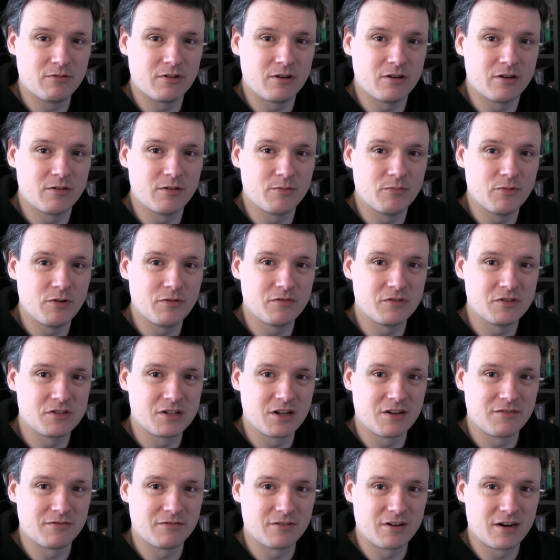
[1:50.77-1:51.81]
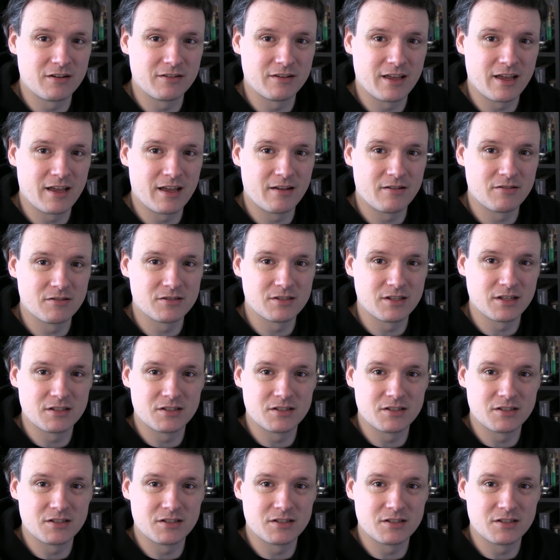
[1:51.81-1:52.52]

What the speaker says: We're moving stuff around the house.